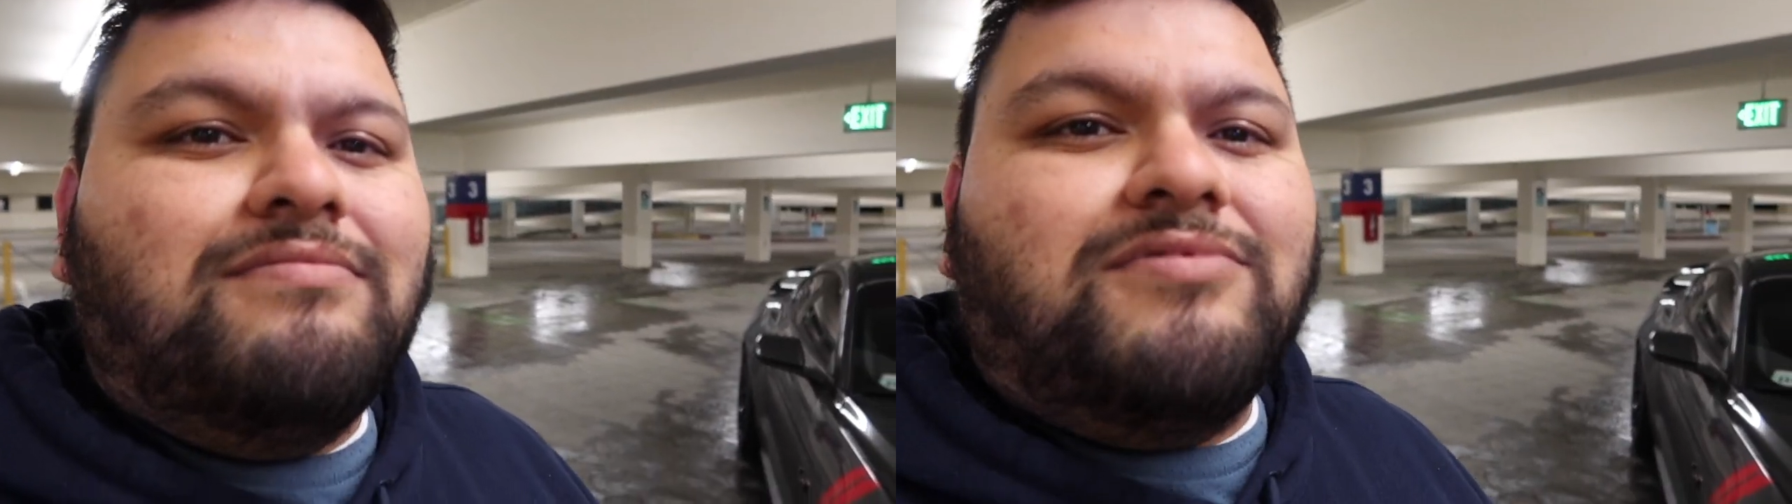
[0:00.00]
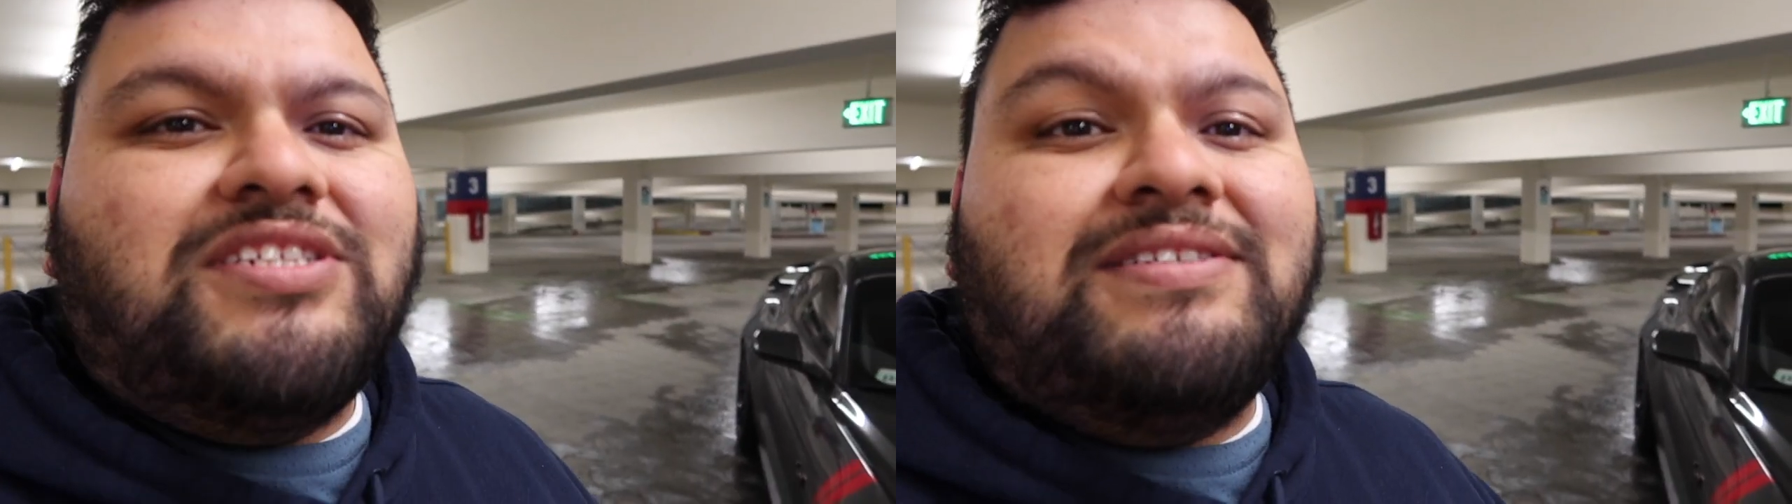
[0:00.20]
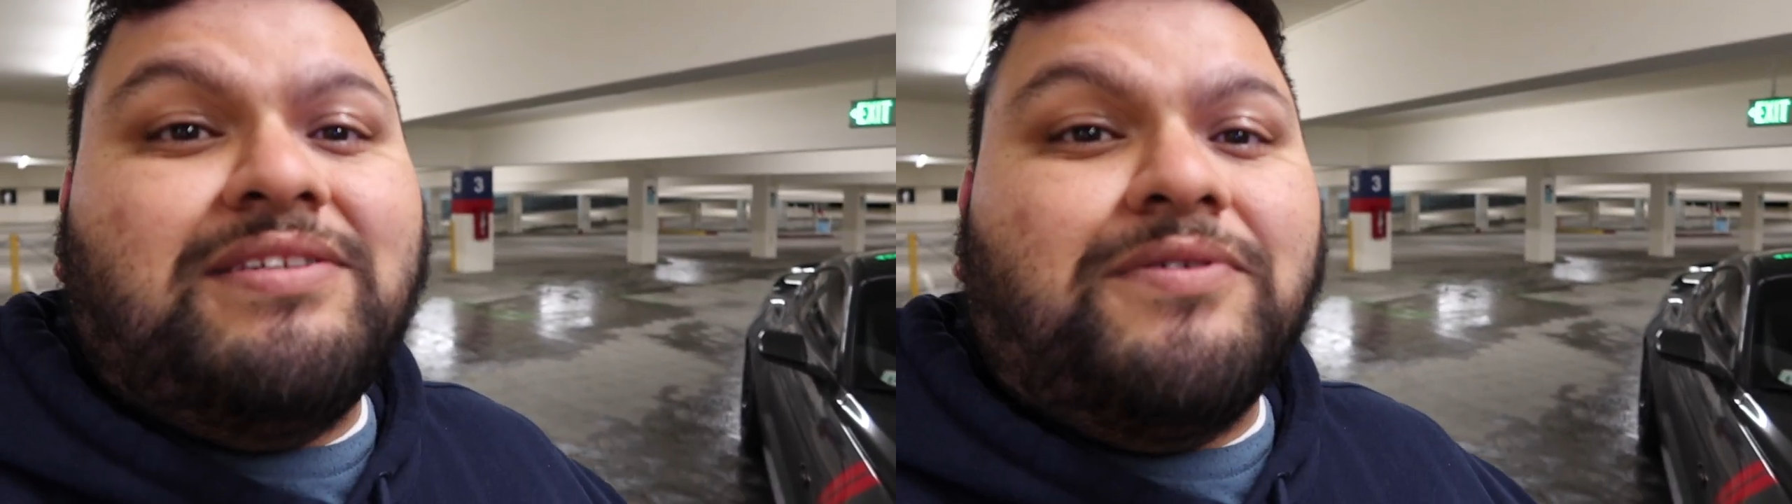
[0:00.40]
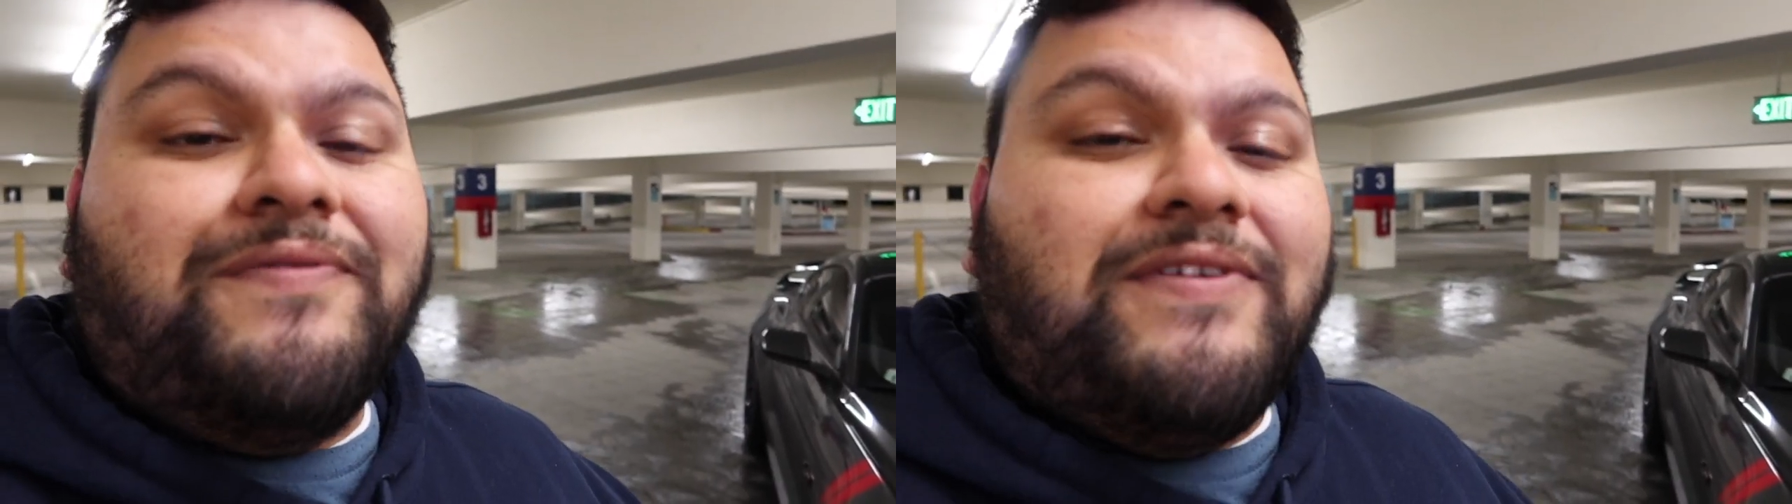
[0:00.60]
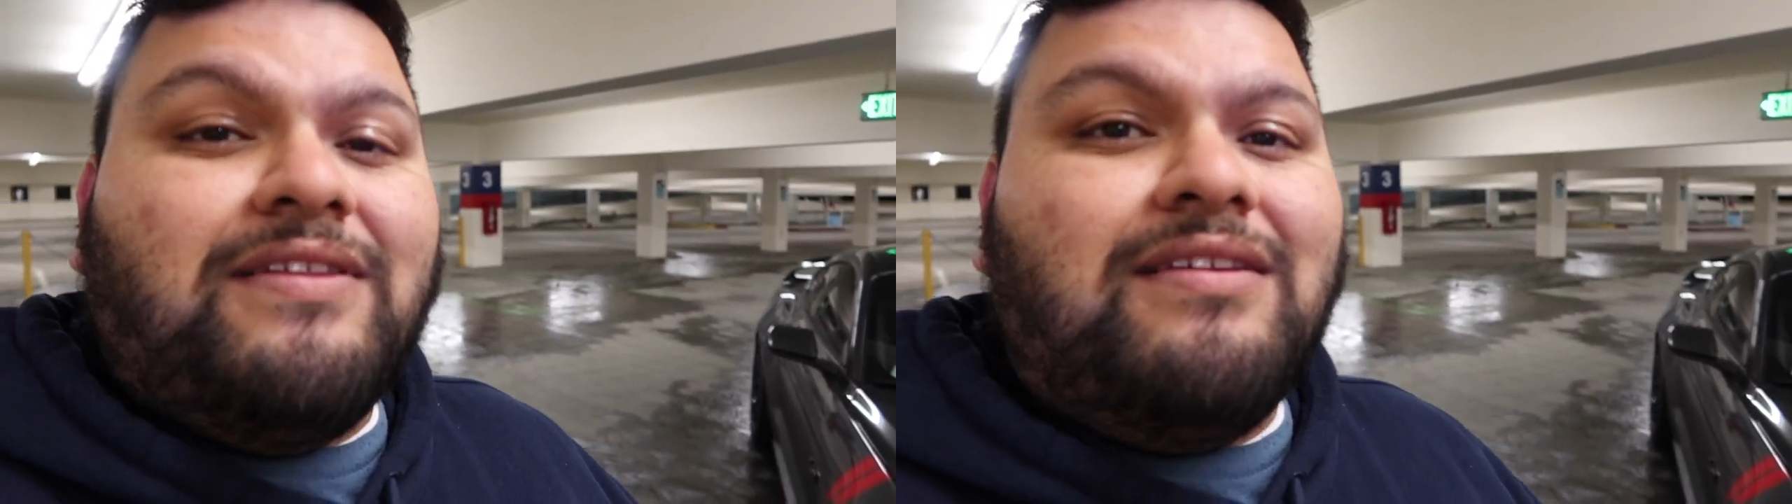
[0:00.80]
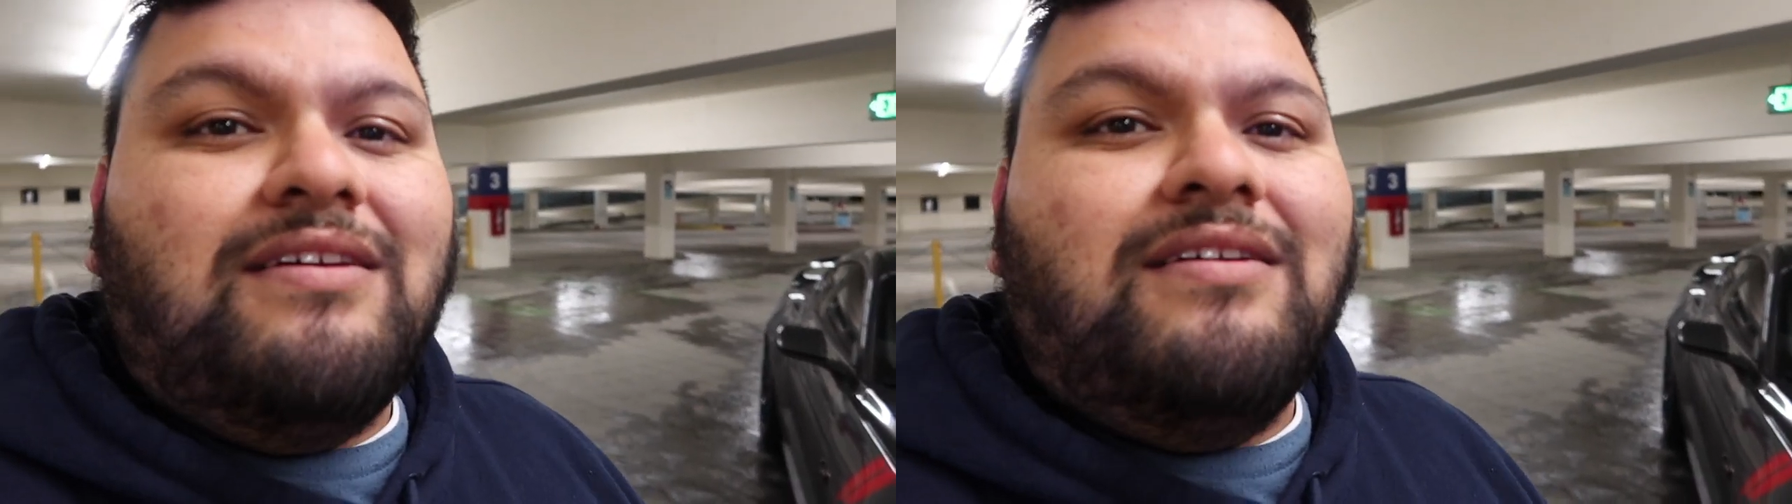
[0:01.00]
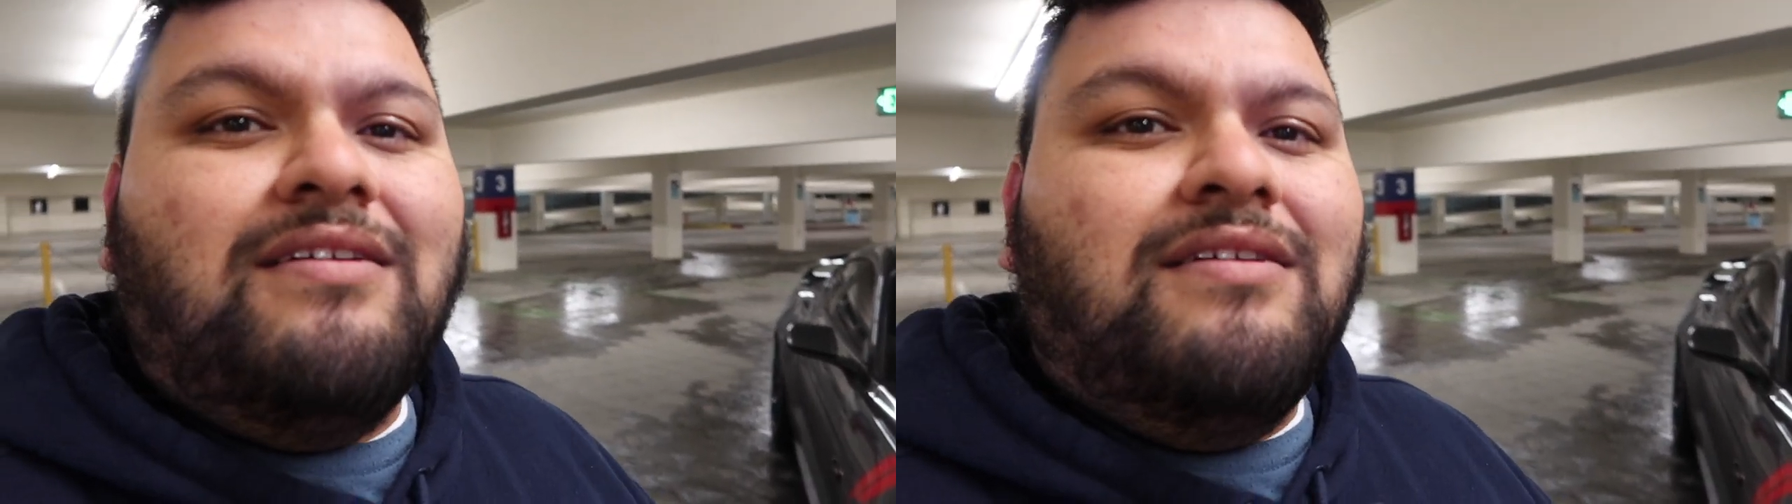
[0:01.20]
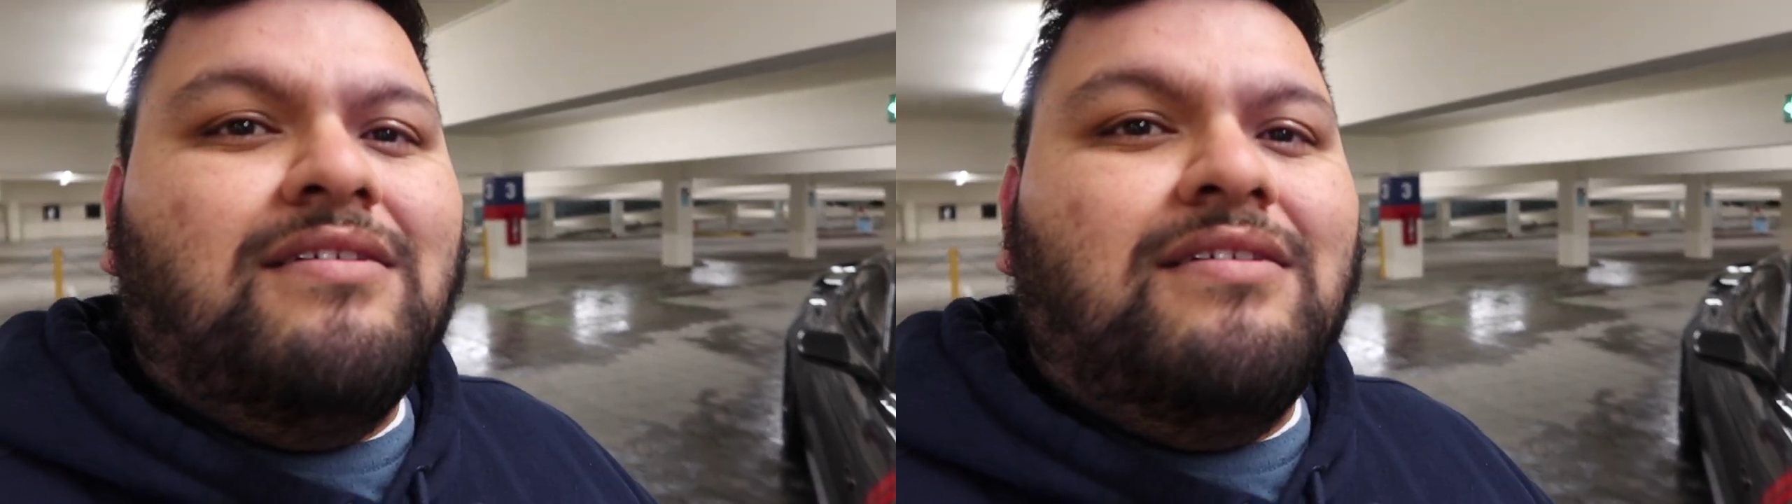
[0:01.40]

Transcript: GT 350